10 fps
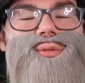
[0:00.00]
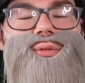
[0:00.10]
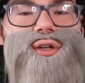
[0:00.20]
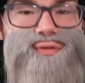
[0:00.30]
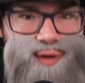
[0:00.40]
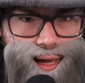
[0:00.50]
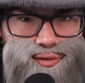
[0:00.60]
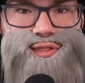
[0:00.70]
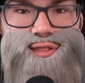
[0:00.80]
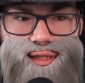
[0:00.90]
the
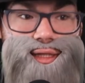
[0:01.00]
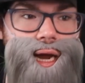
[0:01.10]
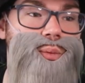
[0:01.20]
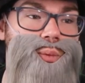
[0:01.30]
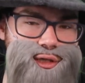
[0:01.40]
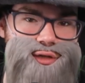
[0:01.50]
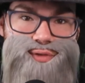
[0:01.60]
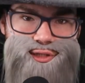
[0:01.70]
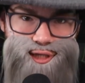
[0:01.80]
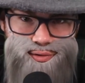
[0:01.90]
final scene that Willa
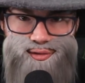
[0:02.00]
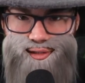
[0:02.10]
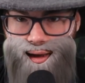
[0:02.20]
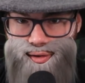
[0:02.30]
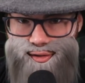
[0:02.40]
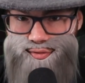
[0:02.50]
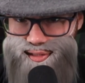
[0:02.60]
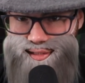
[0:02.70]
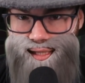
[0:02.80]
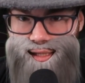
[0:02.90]
Fitzgerald's character
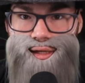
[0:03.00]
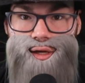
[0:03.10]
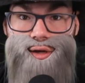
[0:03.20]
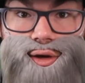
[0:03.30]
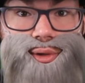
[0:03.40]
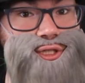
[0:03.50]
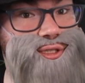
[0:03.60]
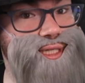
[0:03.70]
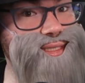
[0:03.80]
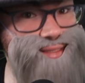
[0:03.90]
is in, which is
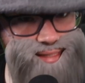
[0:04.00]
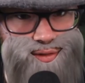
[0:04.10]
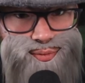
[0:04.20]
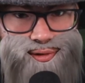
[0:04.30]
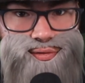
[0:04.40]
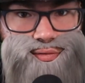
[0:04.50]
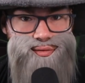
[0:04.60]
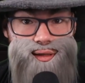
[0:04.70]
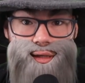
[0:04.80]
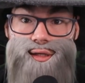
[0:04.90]
a sequence,
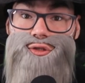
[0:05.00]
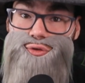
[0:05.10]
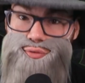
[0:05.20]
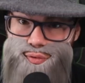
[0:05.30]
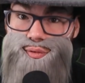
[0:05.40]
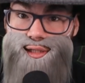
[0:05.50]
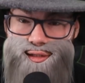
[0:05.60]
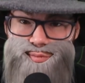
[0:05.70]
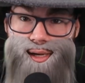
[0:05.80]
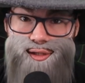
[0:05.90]
is truly
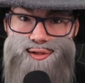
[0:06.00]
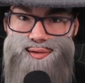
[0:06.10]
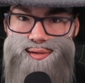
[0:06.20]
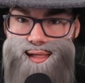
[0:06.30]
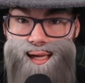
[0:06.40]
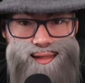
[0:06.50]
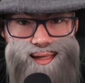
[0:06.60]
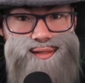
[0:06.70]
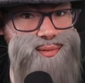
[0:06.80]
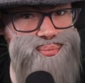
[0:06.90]
special and
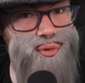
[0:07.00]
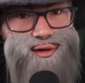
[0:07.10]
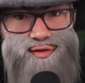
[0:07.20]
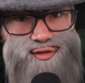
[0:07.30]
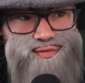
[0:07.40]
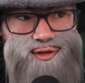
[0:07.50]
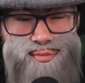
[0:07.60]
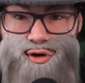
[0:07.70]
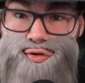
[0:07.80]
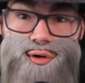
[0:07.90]
gets the point of the
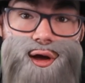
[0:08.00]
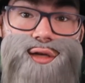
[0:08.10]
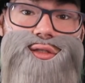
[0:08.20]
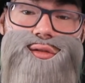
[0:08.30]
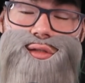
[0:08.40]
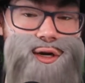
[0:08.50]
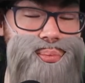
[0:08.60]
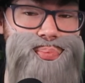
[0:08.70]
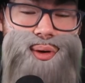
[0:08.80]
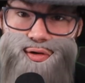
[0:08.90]
film across near
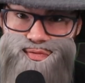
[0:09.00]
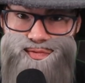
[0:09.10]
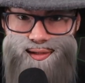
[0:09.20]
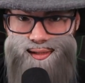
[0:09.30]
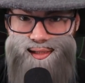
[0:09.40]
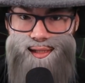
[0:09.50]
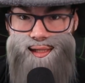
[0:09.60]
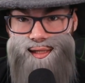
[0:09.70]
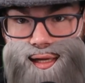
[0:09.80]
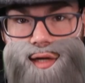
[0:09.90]
perfectly.
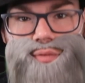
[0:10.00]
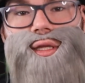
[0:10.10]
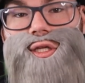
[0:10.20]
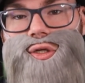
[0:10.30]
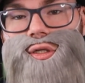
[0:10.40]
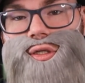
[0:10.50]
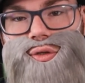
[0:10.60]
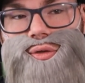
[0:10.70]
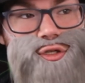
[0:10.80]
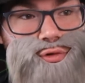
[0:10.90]
I really couldn't
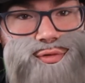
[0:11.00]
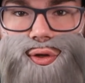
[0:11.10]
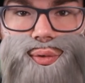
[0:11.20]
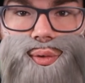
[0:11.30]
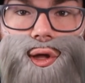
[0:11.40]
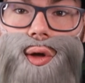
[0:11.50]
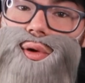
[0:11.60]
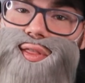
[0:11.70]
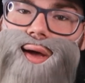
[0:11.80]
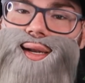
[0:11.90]
do this review
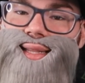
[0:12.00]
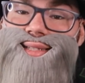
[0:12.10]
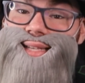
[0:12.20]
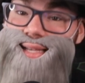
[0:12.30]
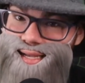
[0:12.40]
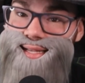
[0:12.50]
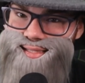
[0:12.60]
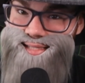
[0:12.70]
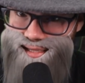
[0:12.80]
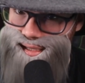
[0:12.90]
without at least
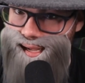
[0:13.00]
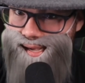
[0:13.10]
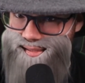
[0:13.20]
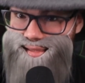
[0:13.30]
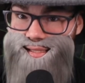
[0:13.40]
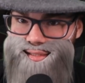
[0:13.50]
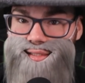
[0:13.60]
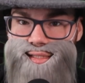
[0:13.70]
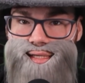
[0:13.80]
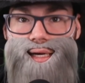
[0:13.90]
hinting at this
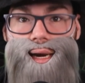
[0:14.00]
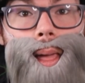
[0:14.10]
scene